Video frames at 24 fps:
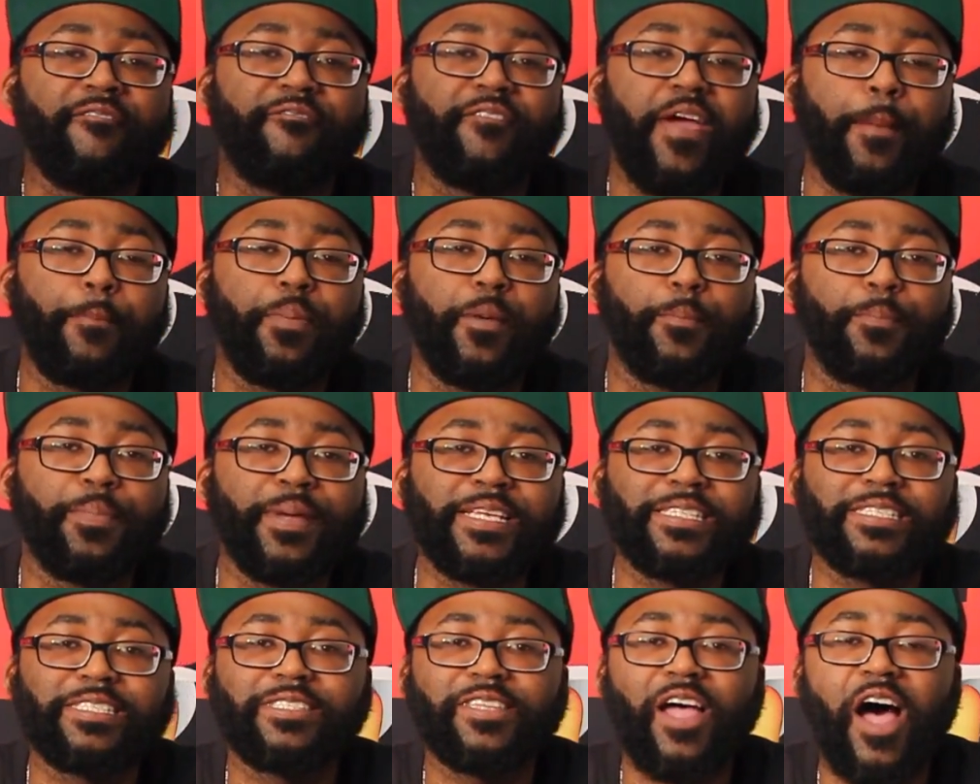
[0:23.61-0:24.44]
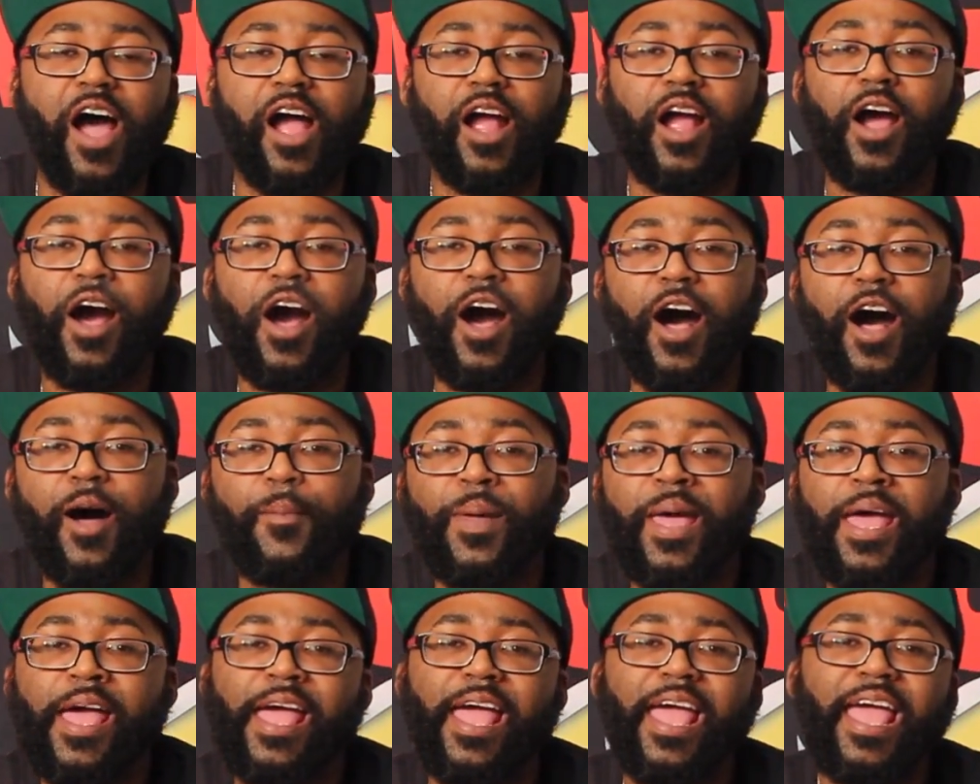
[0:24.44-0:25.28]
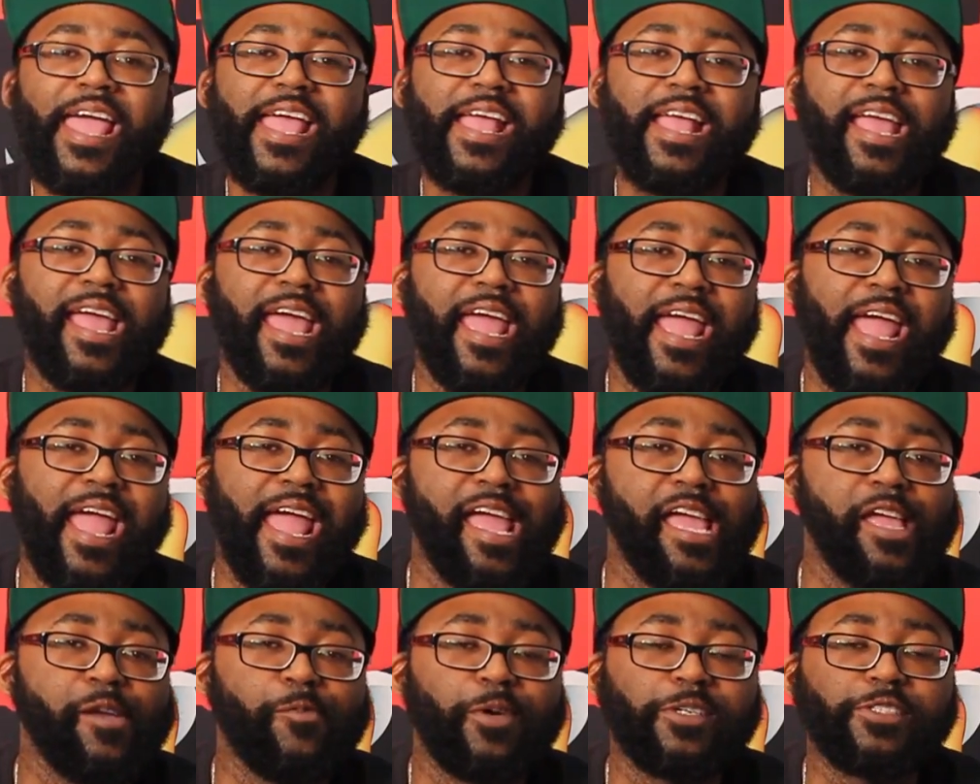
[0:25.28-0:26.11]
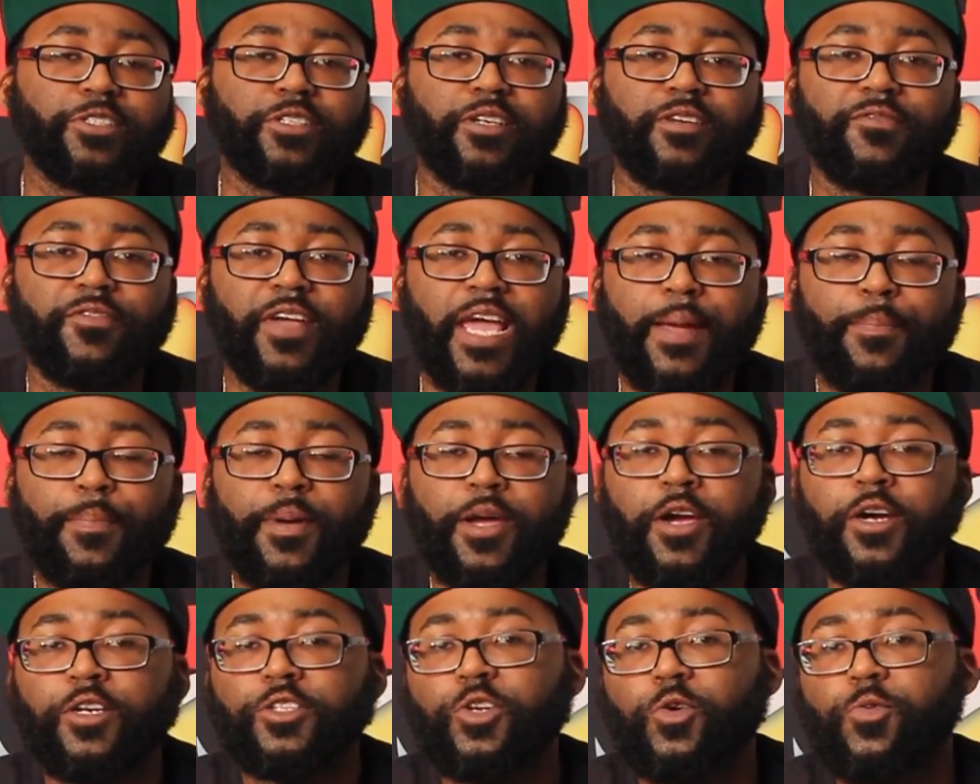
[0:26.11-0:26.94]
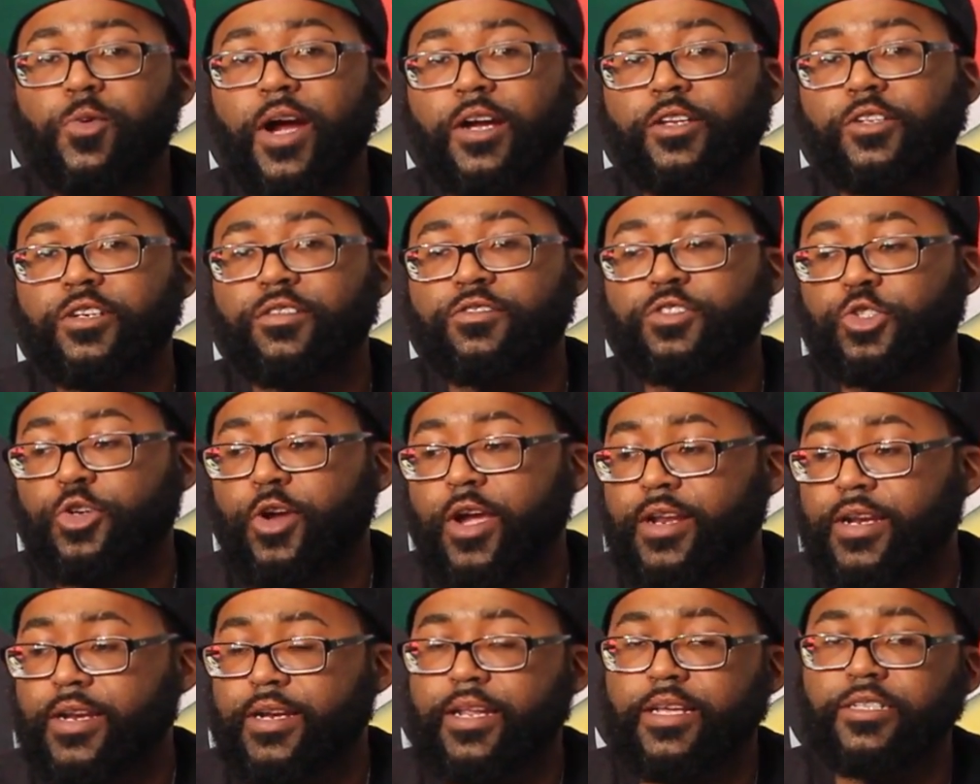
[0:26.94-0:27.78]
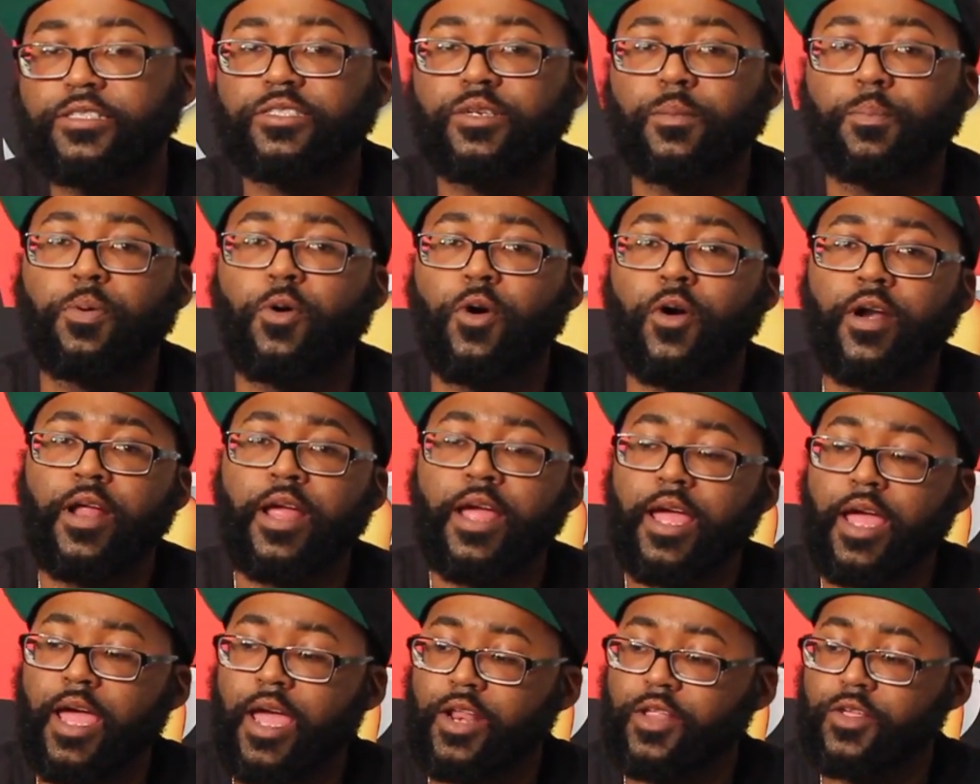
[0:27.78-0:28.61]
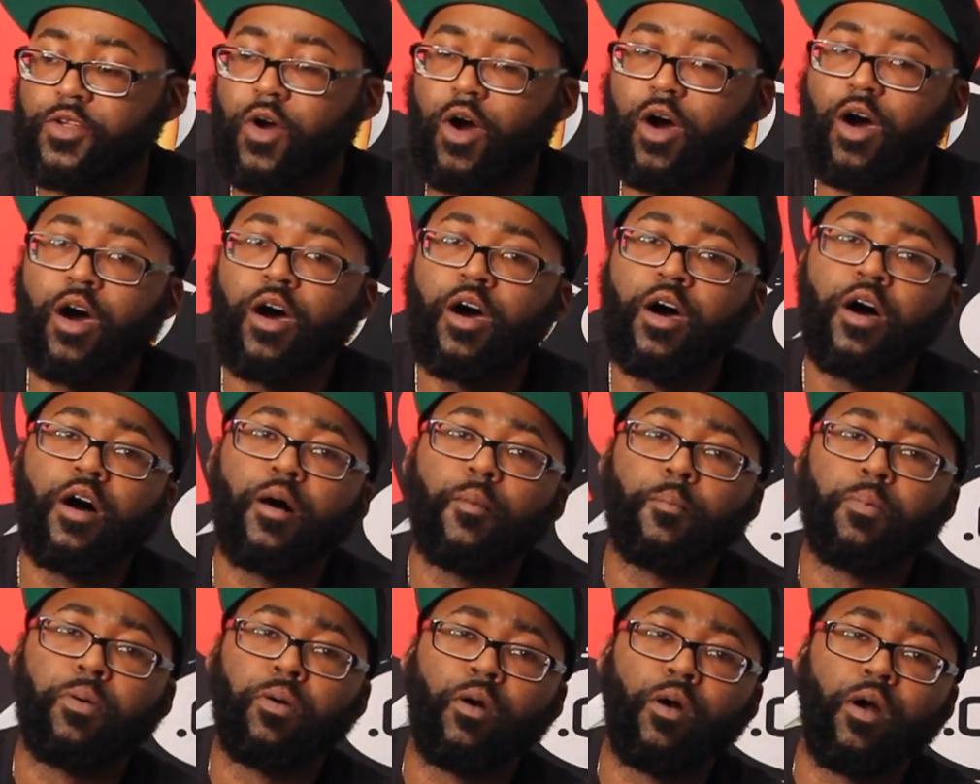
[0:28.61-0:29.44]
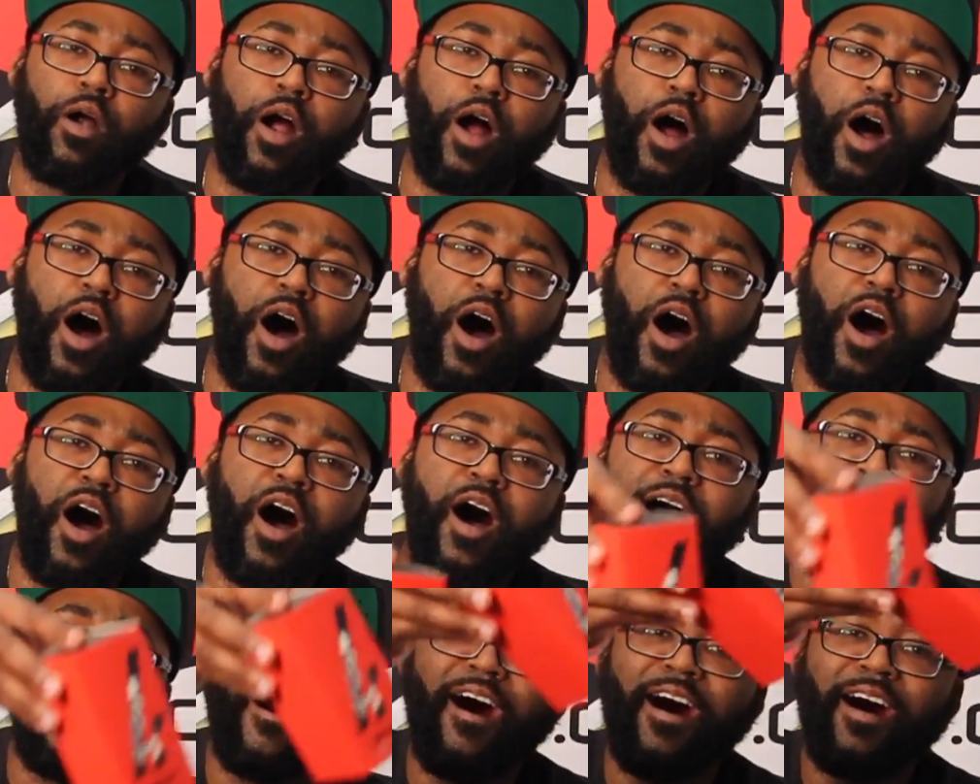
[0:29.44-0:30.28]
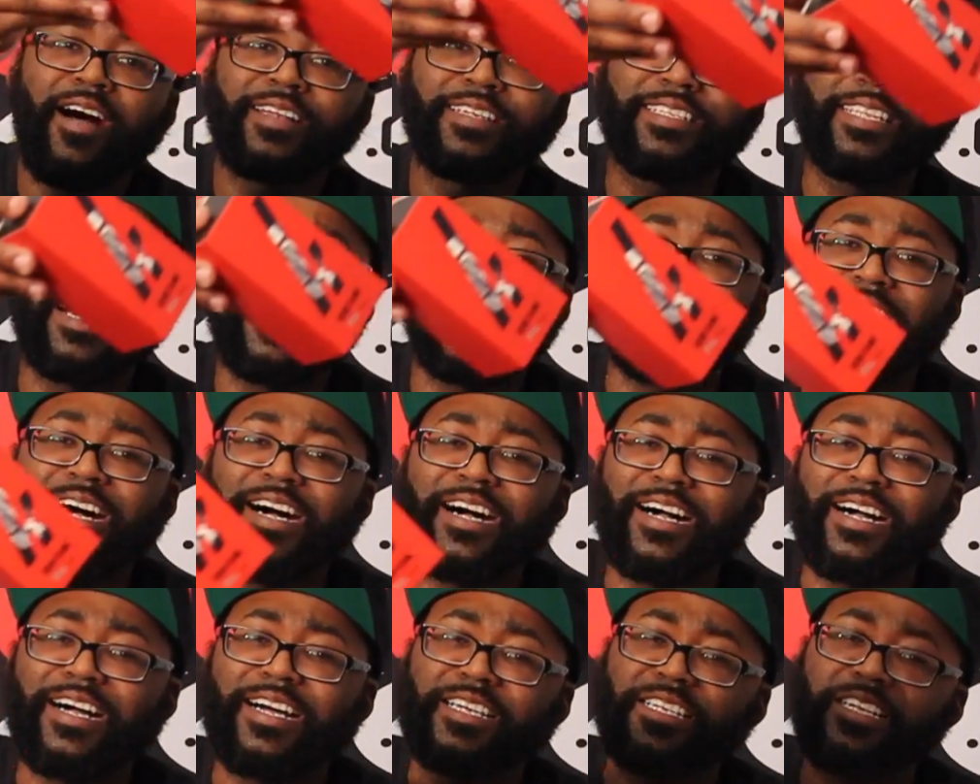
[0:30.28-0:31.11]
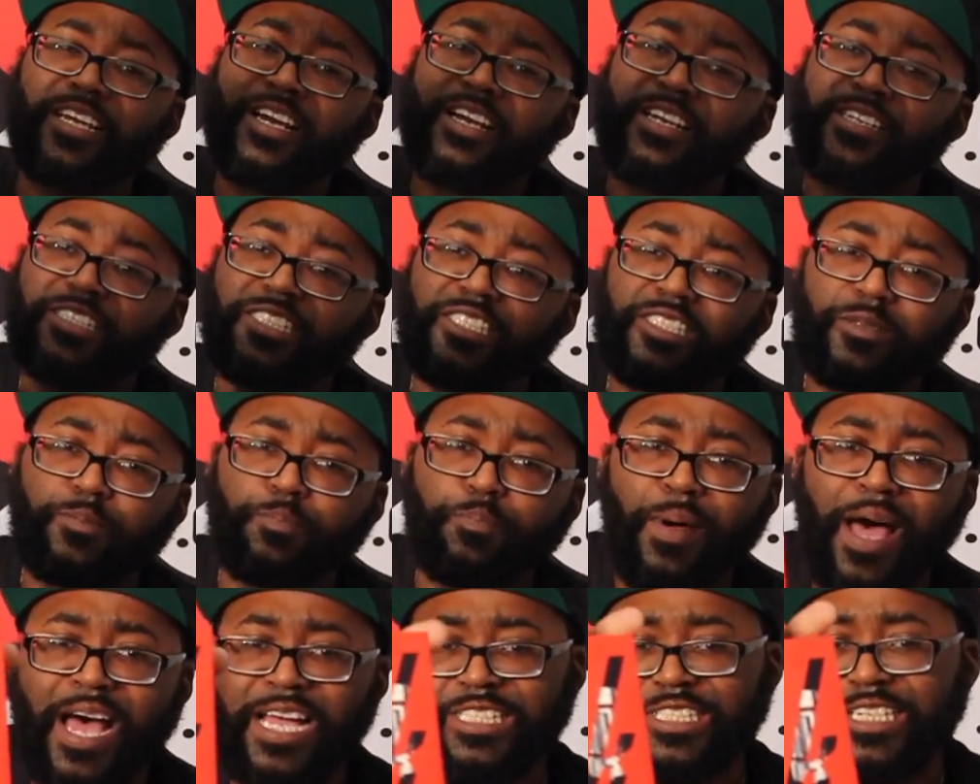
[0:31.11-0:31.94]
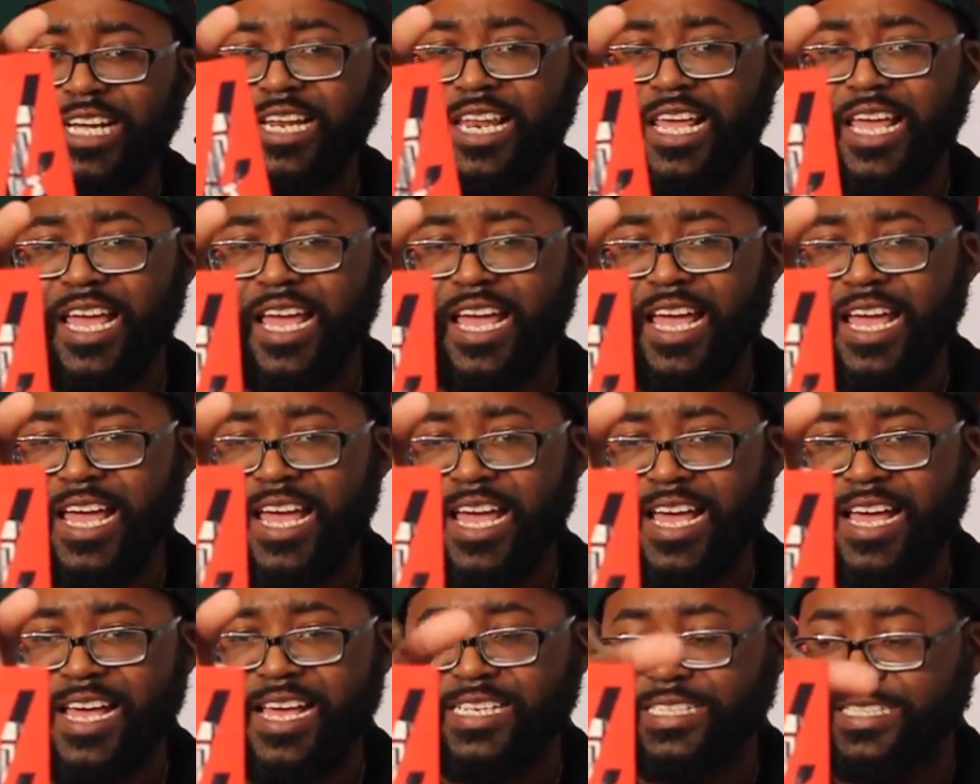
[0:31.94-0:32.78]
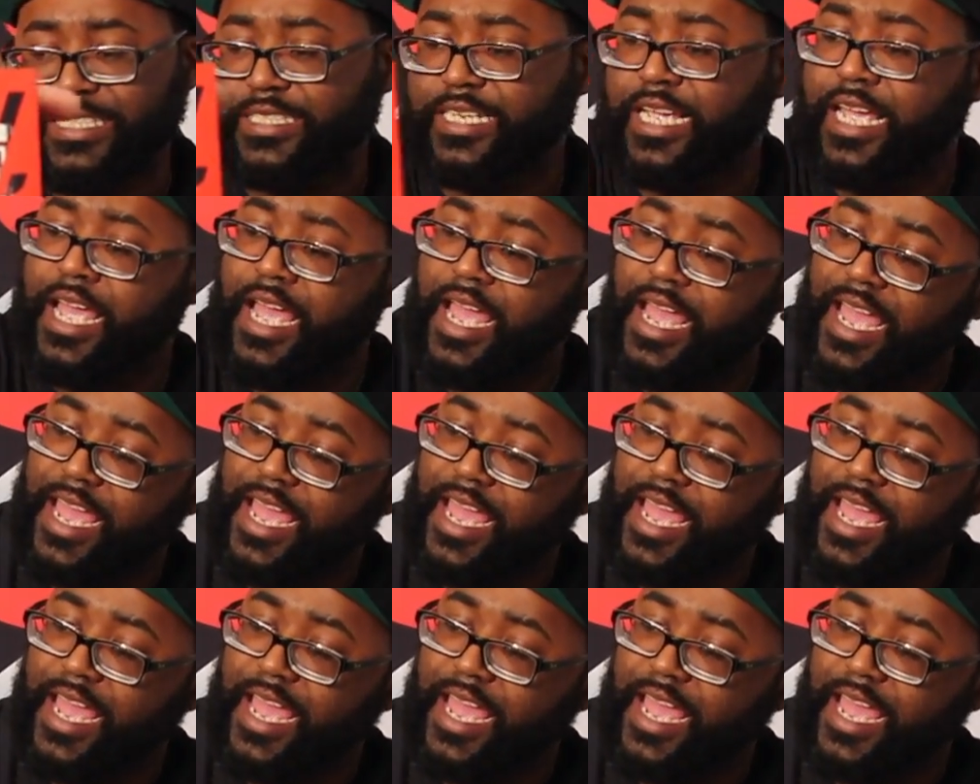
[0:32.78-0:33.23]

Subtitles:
VaporBeast.com, aka Wizard of Vape, Director of Training and Support, and your product specialist.